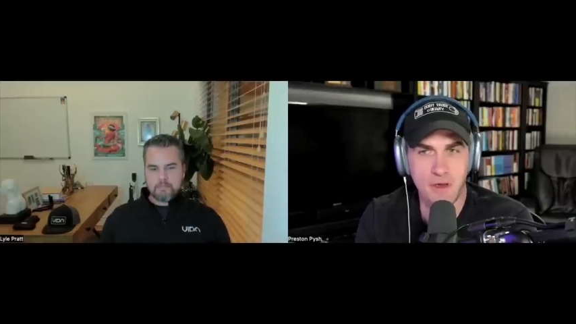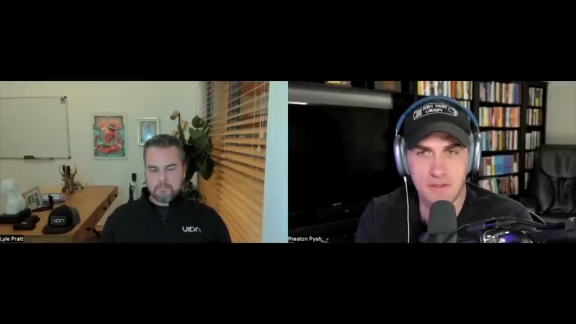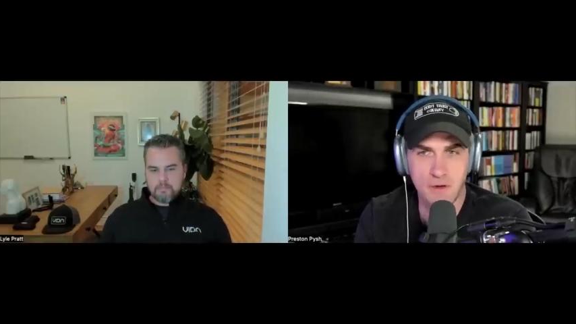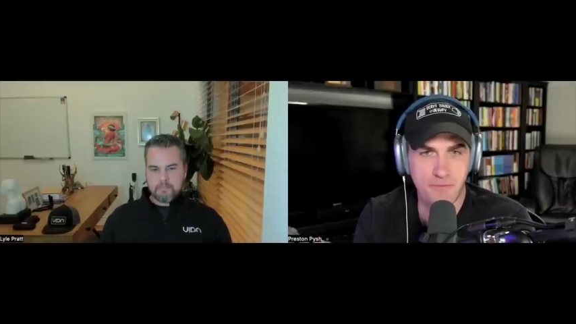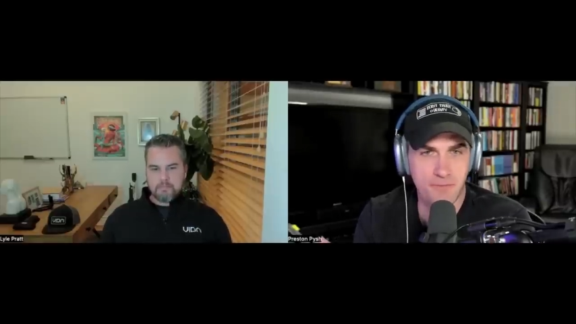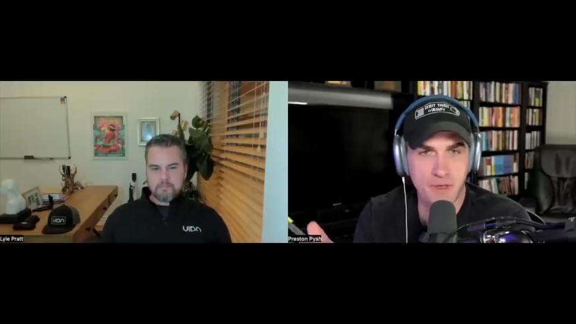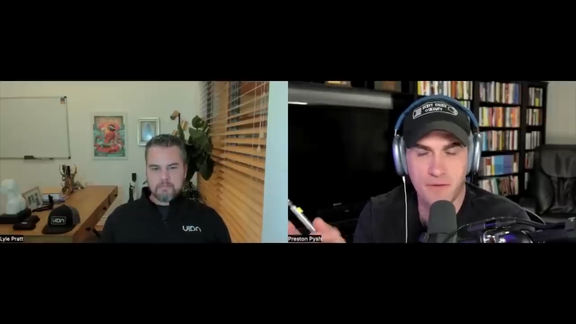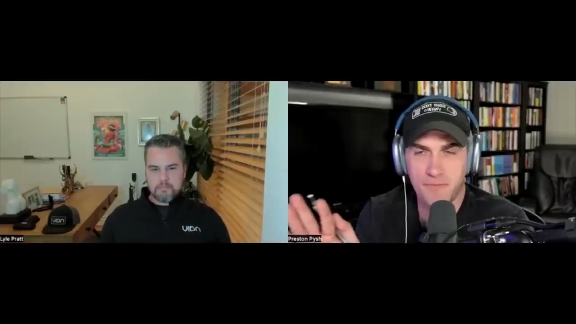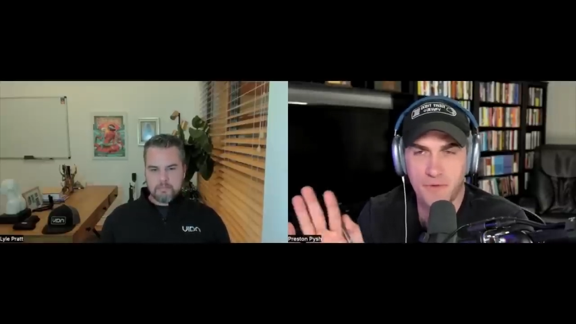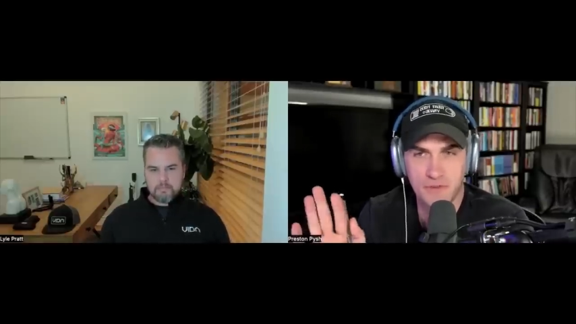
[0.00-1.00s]
Speaker 1: So if
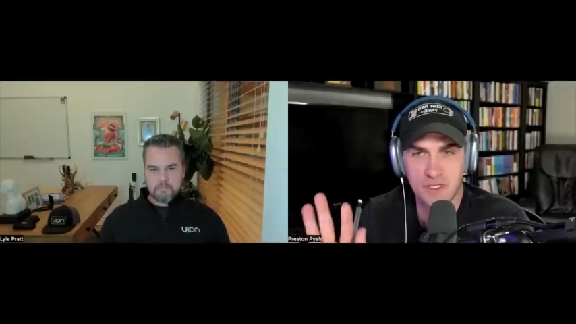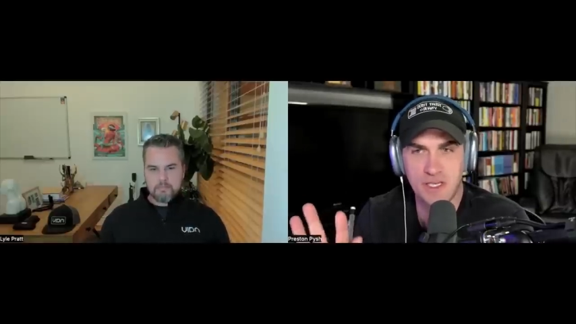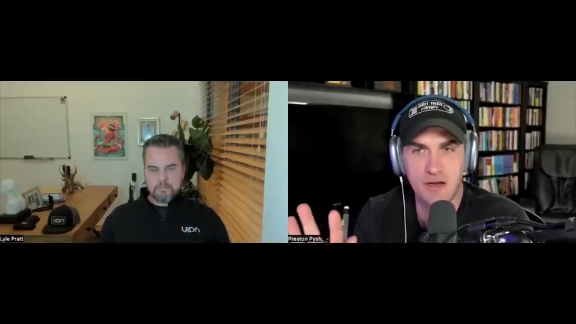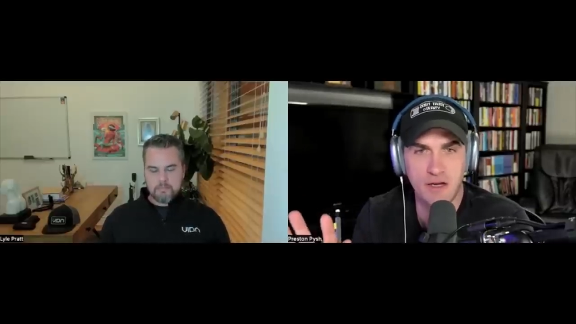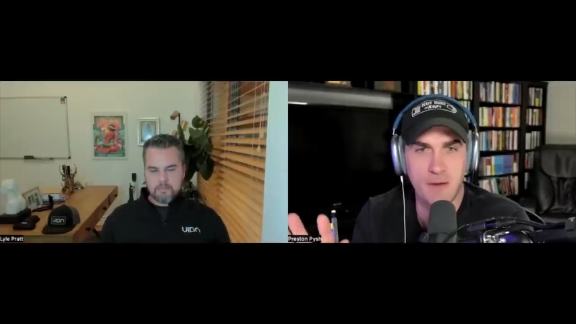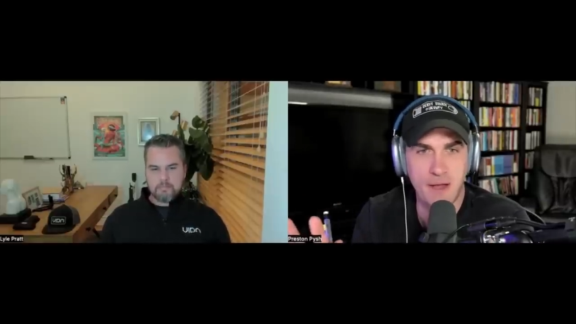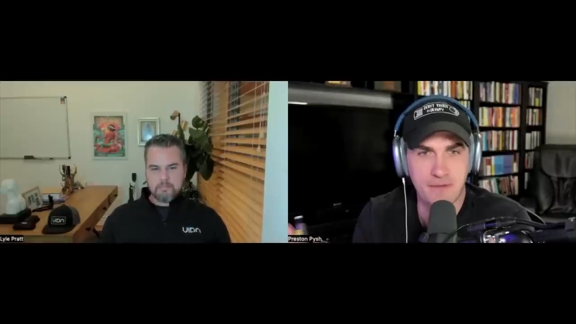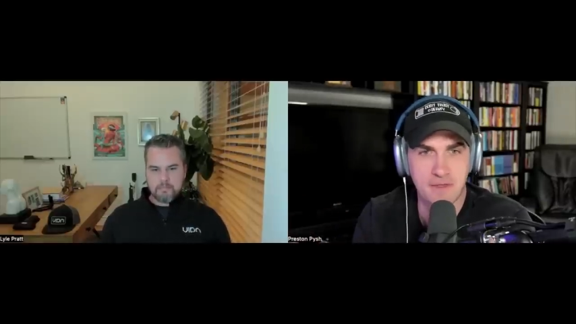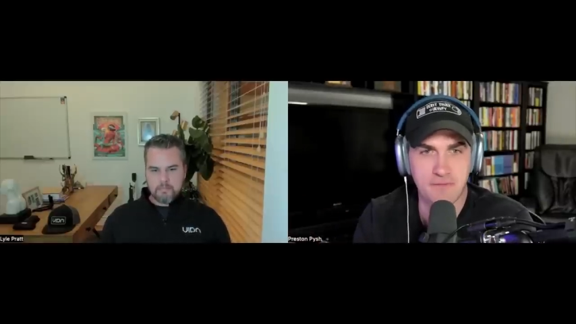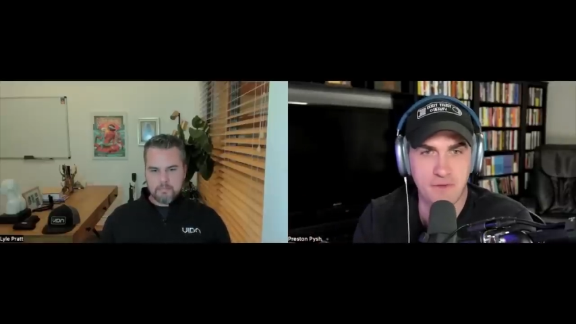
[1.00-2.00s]
if you're just hearing about
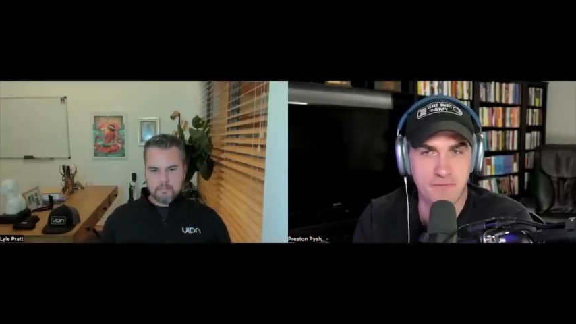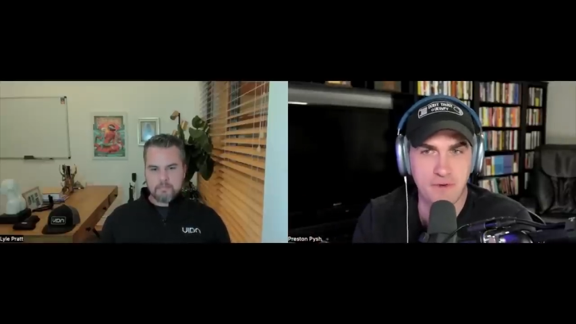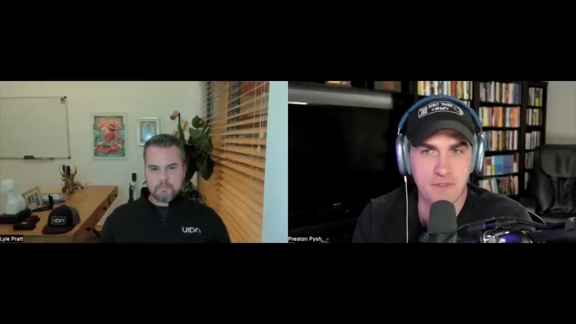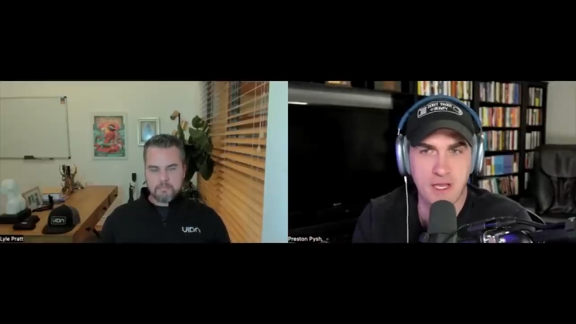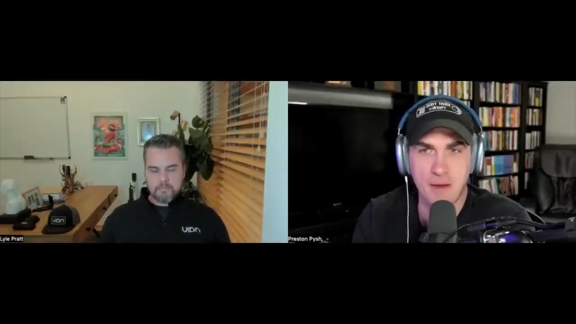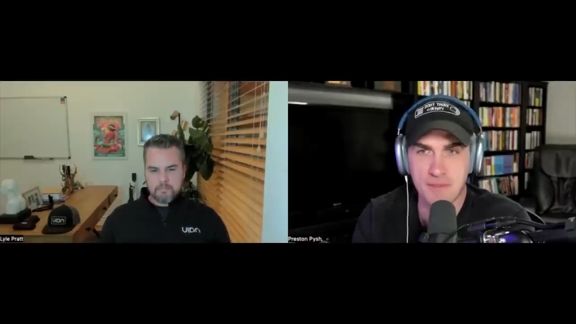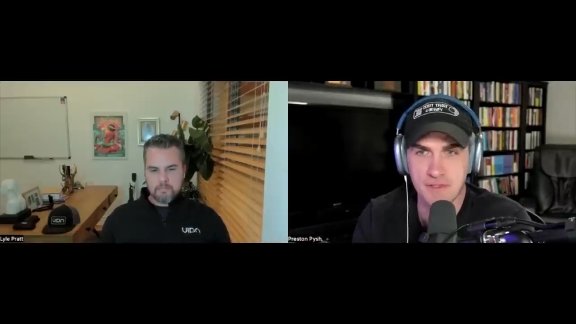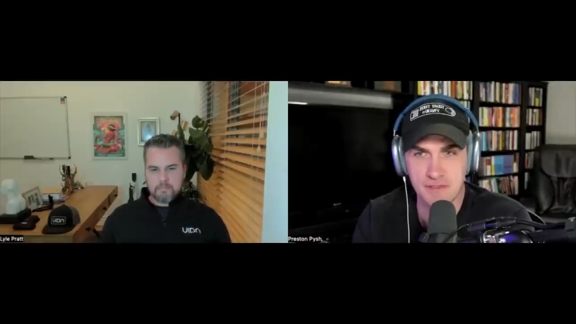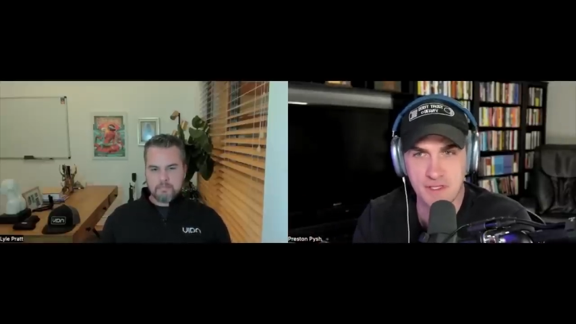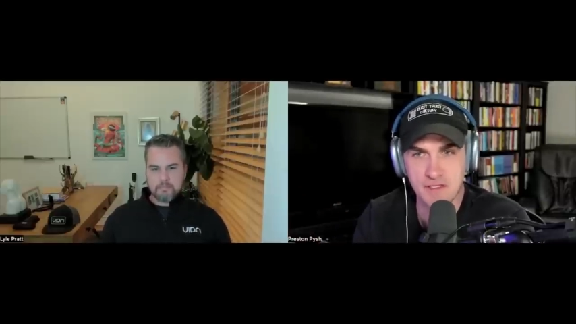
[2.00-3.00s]
this for the first time, this
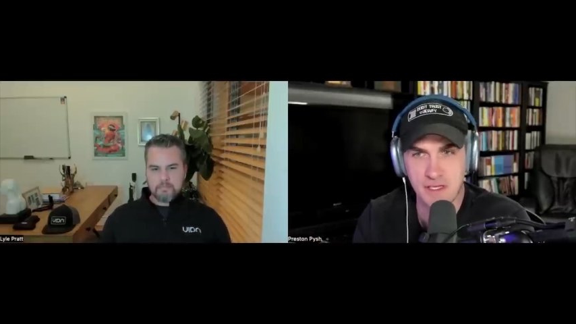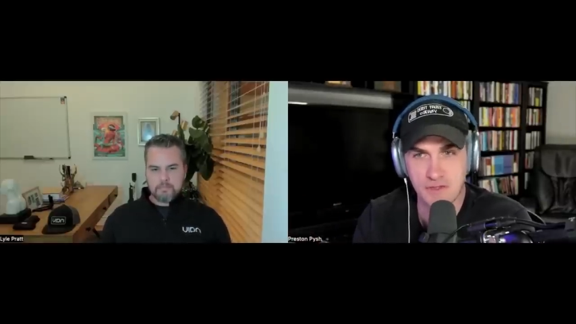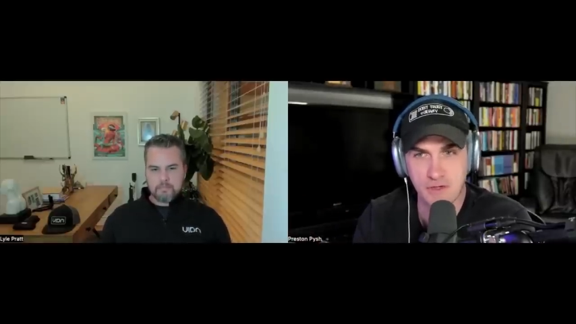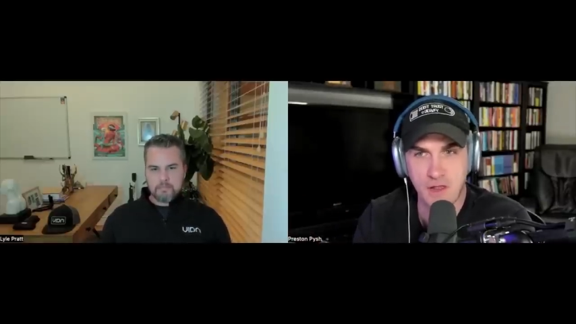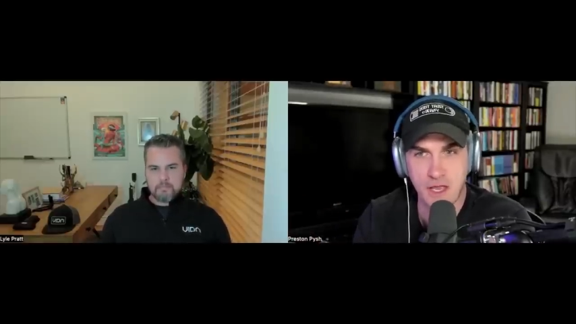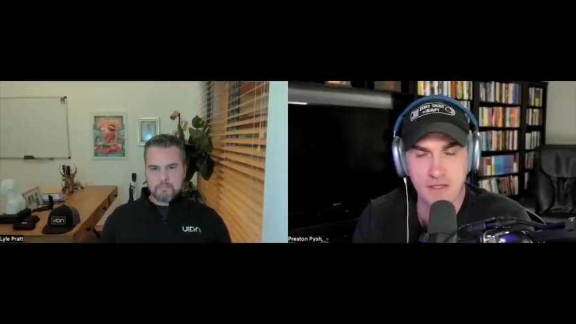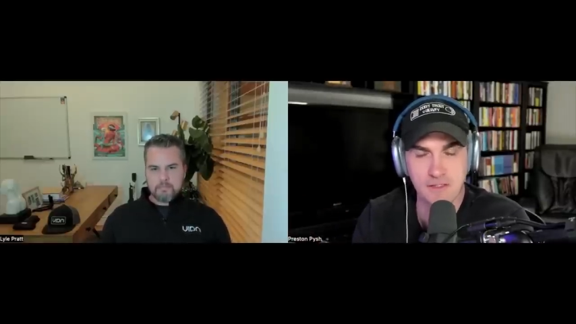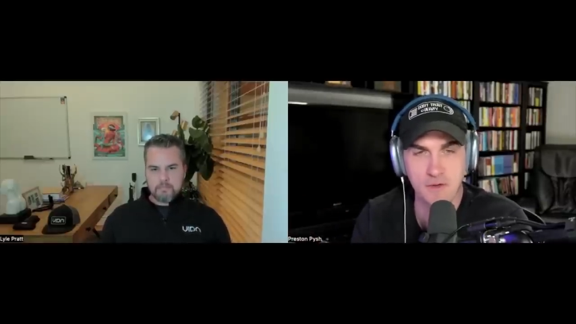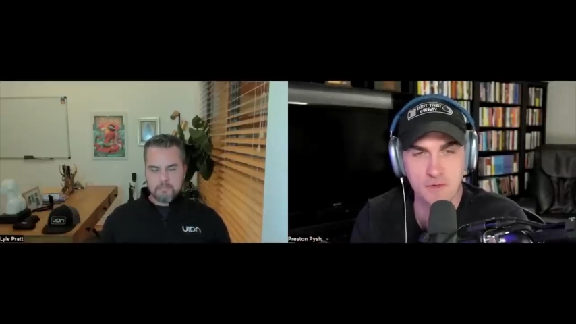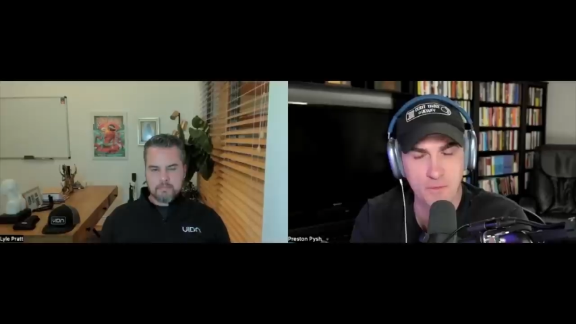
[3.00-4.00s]
is decentralized
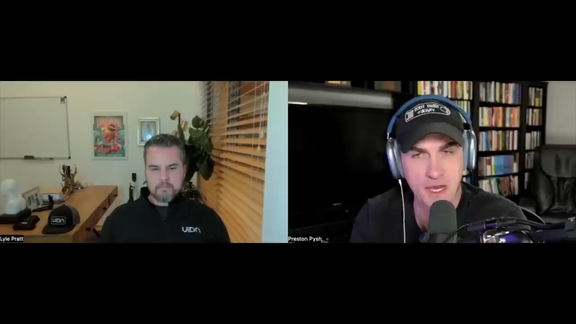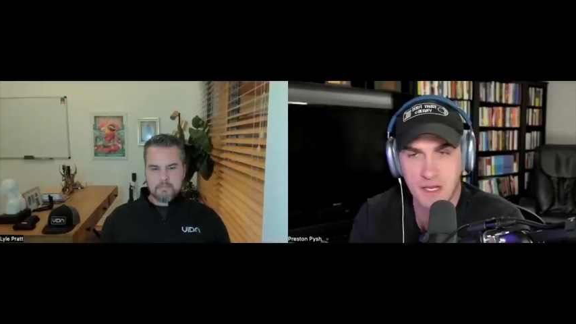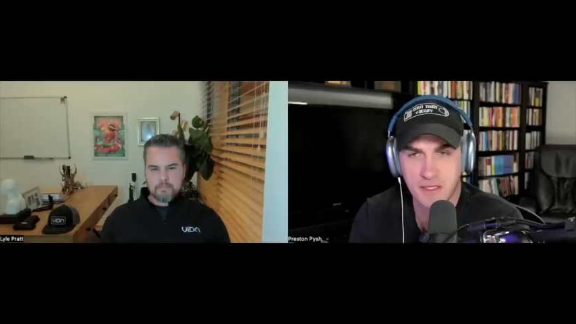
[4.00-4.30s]
social media.